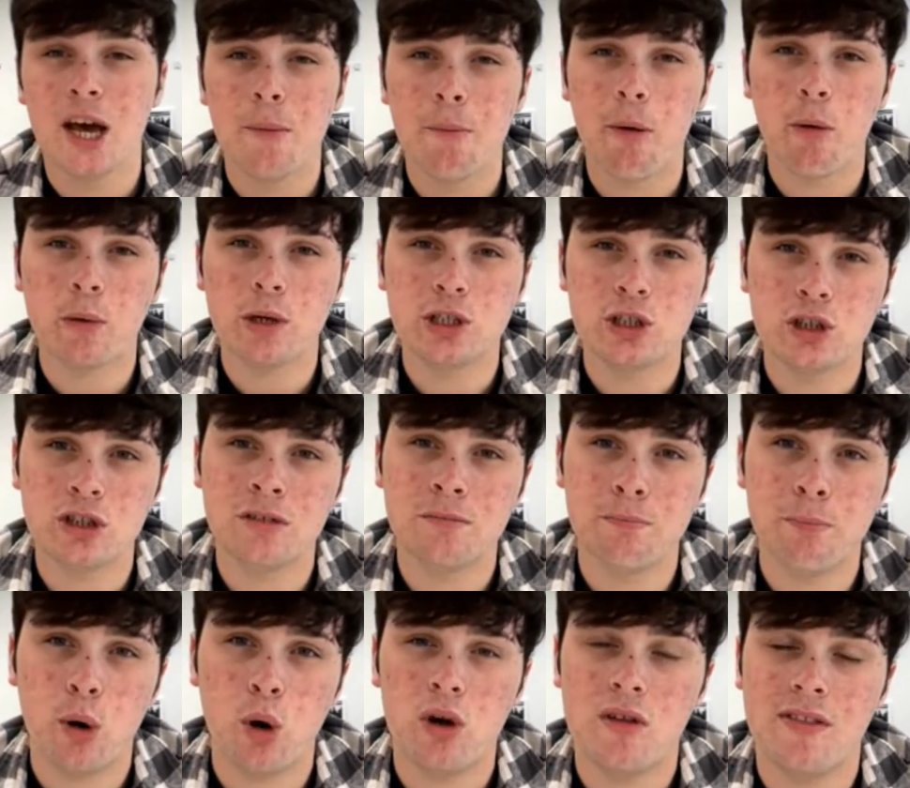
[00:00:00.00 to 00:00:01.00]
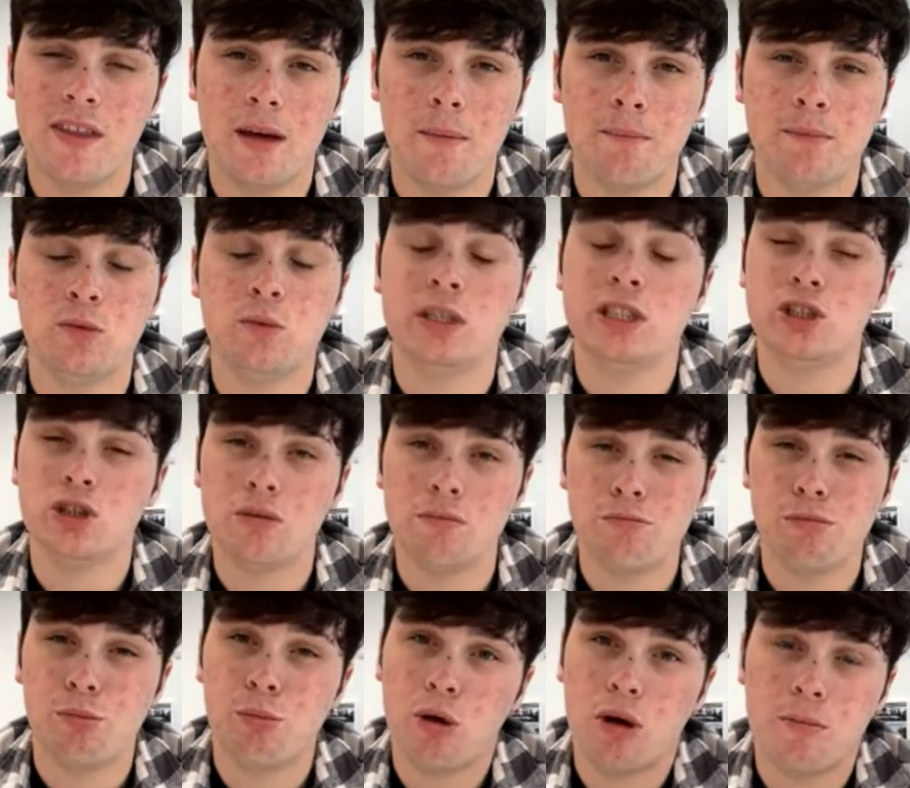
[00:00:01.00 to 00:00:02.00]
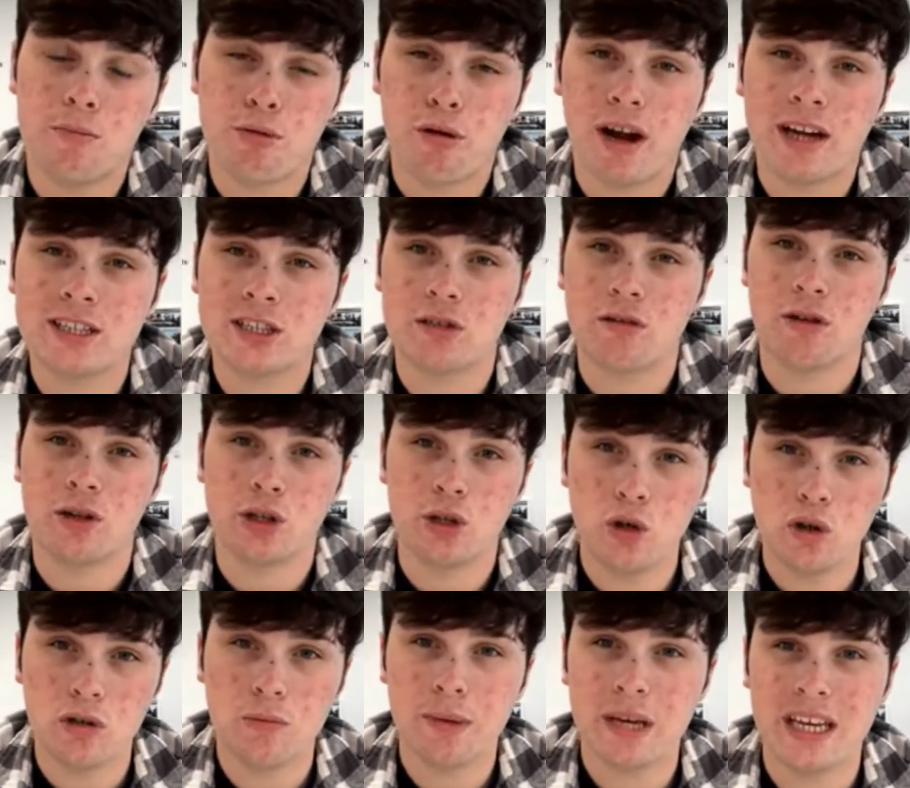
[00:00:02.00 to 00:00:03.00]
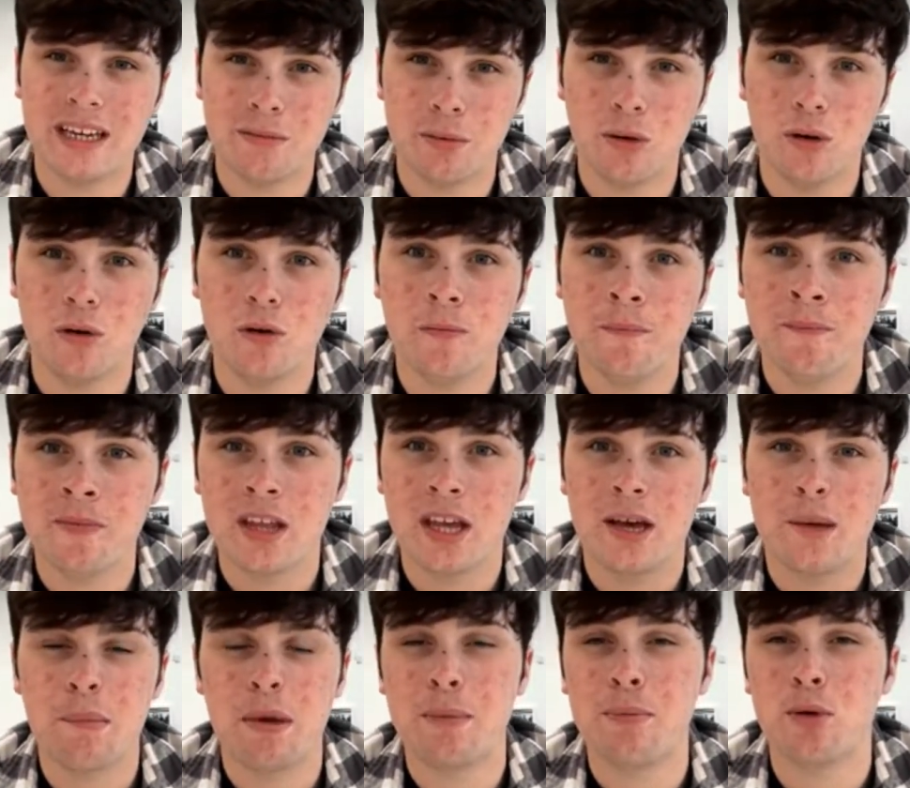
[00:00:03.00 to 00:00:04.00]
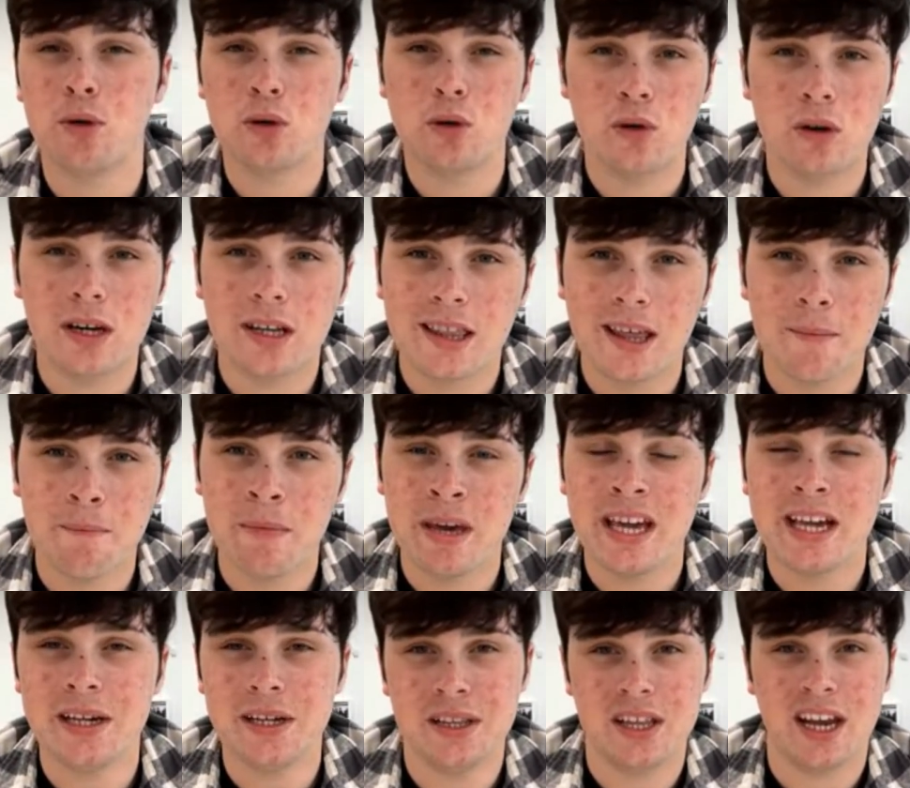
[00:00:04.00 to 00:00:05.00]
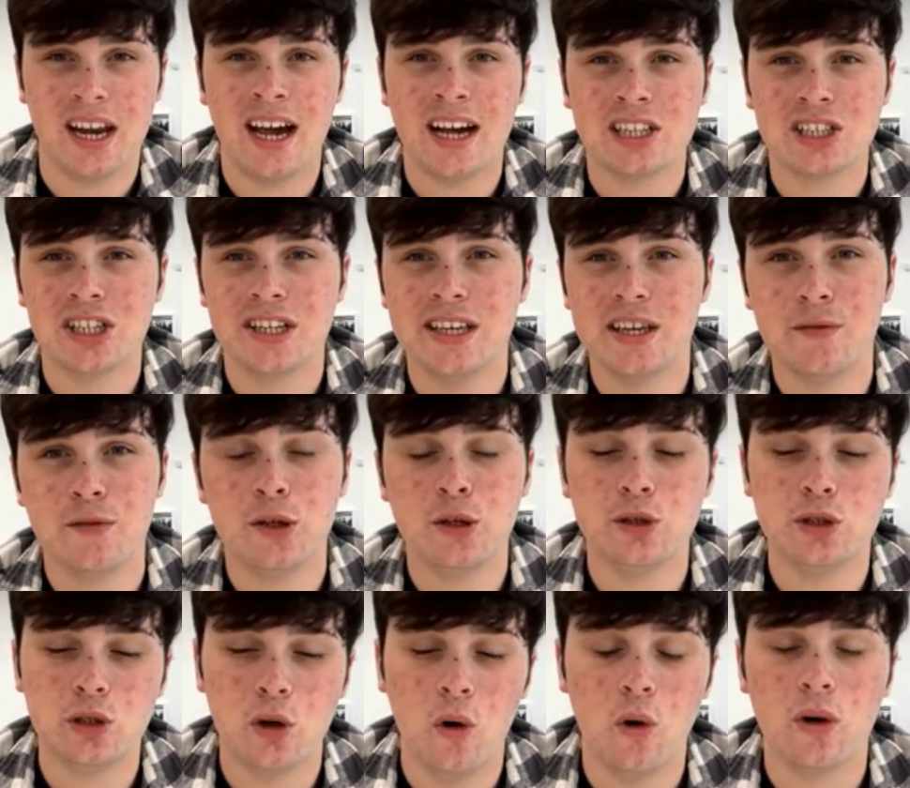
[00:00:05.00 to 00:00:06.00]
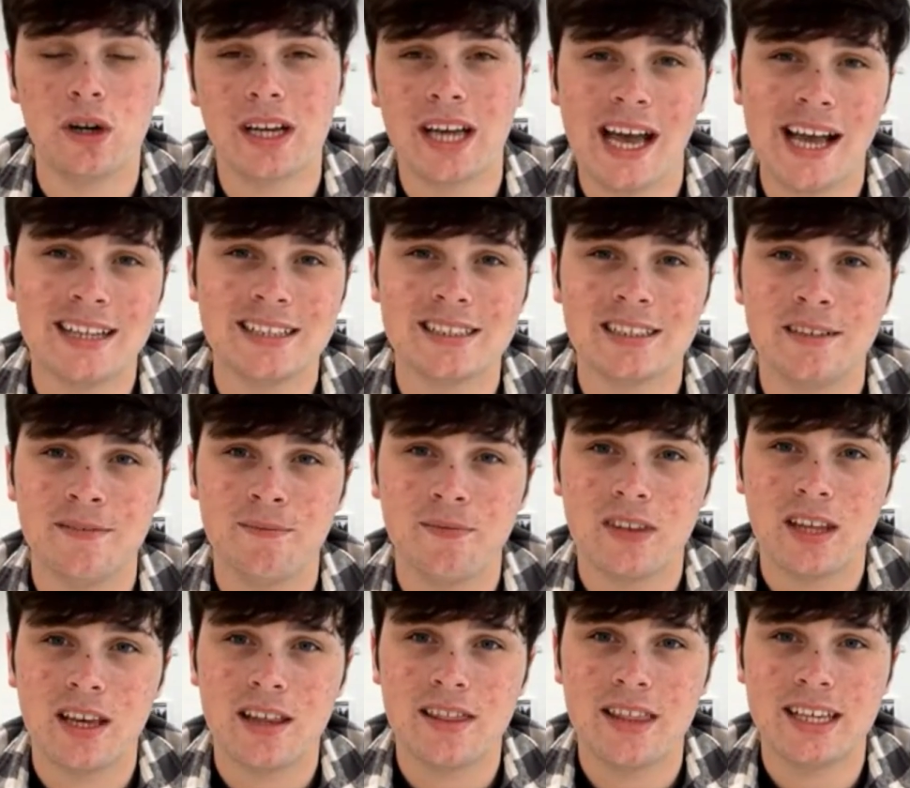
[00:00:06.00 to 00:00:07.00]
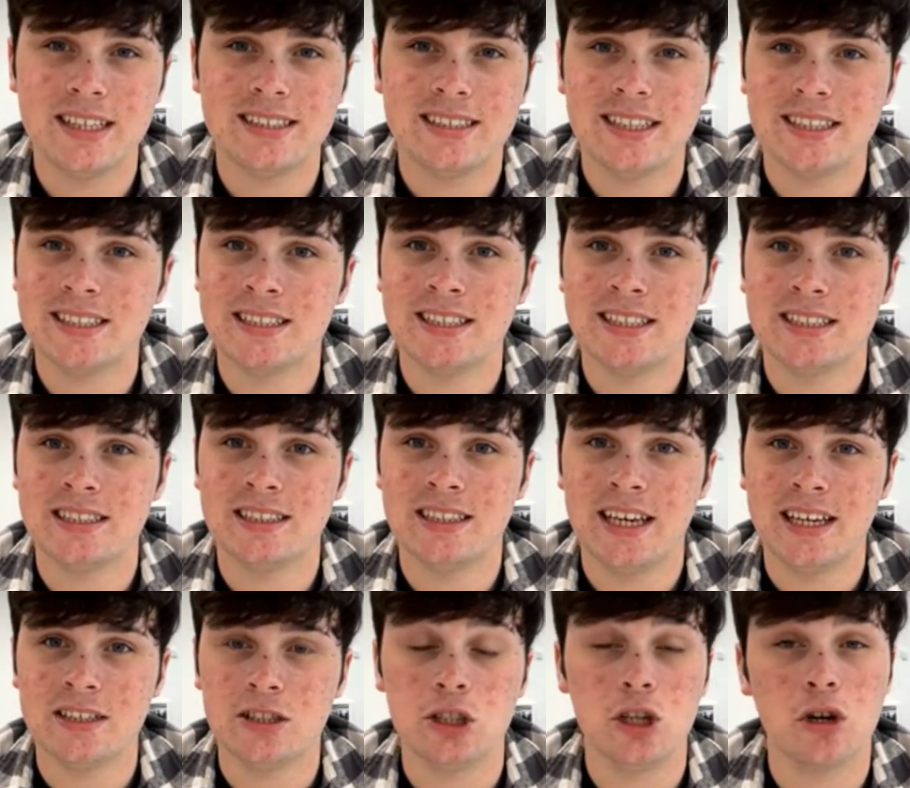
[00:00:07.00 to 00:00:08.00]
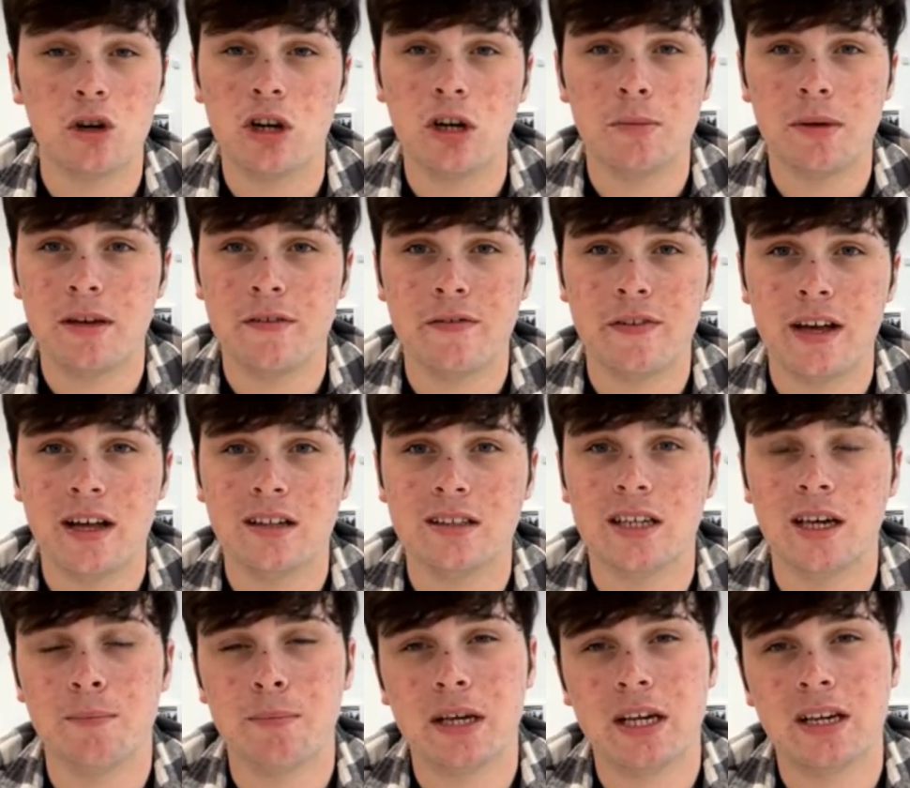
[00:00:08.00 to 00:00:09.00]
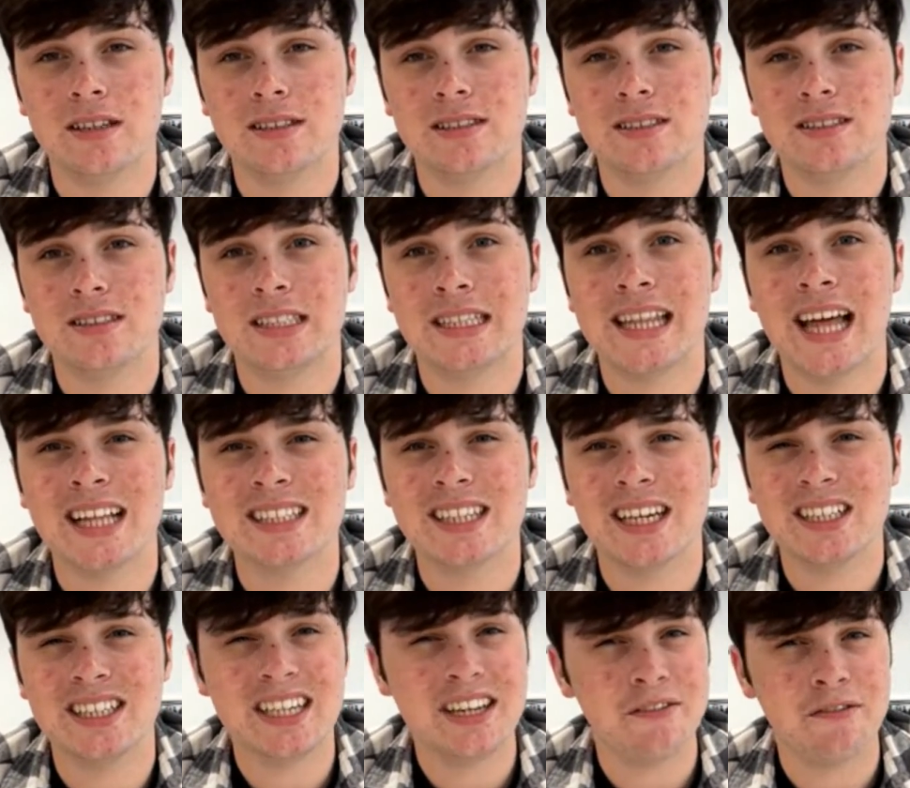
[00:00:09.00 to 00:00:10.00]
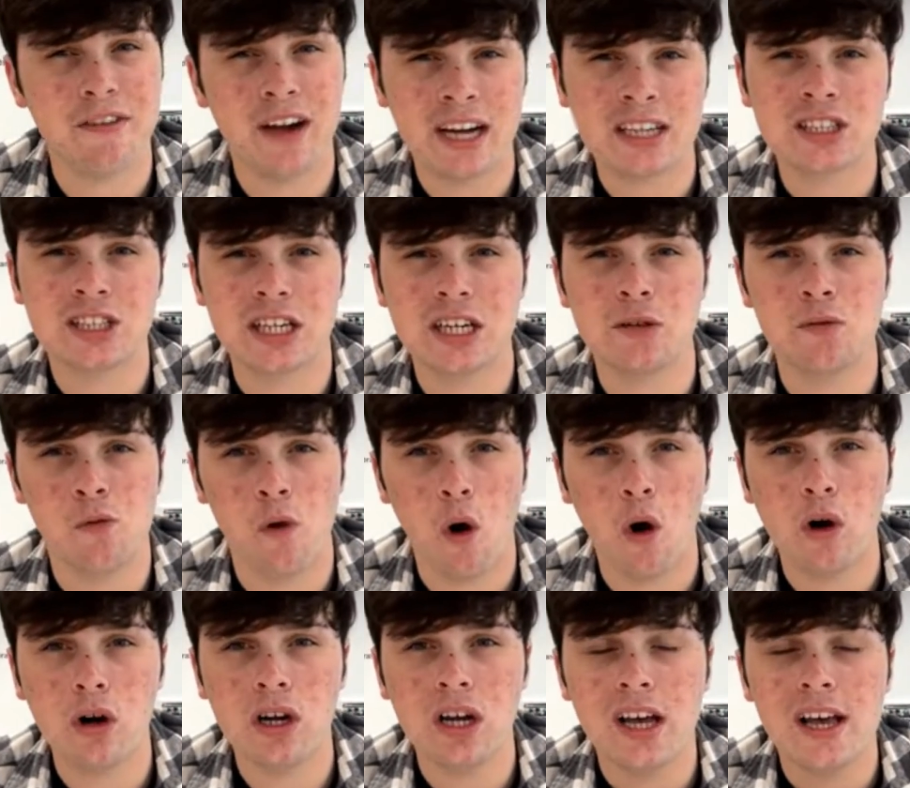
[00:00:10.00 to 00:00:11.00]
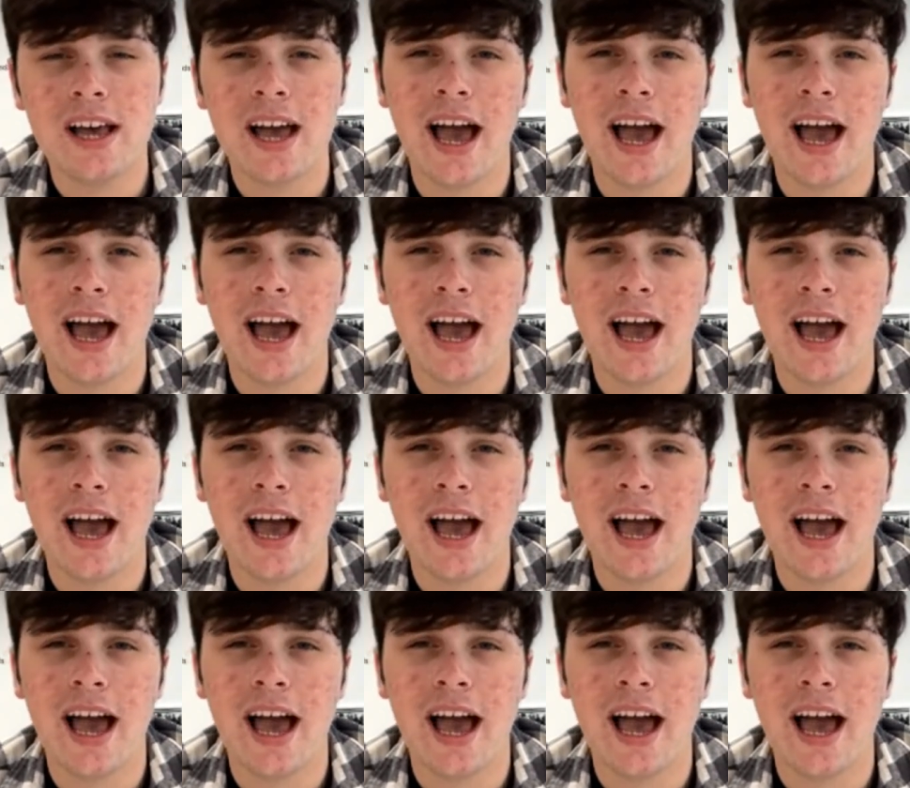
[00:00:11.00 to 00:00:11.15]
but we shouldn't be putting pressure on young people younger than me, that actually if you don't get this and this and this, you're going to be a failure, because that's actually factually wrong.